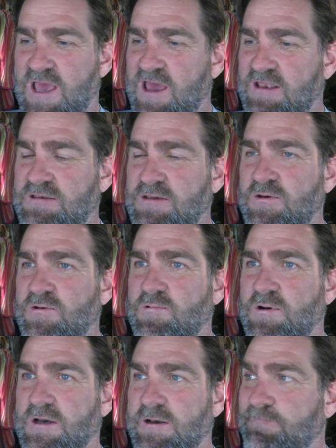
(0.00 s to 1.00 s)
I had
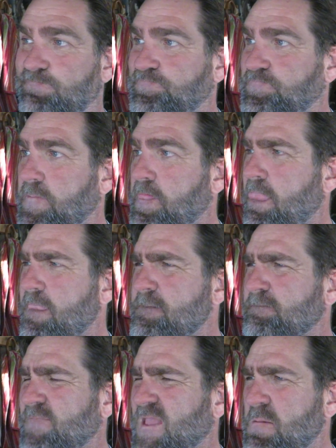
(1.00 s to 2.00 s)
to
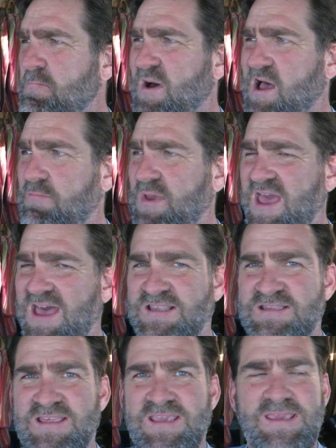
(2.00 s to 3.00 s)

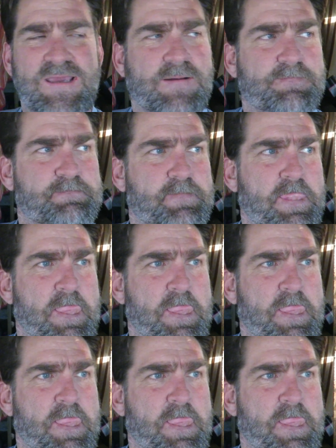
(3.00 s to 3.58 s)
bypass the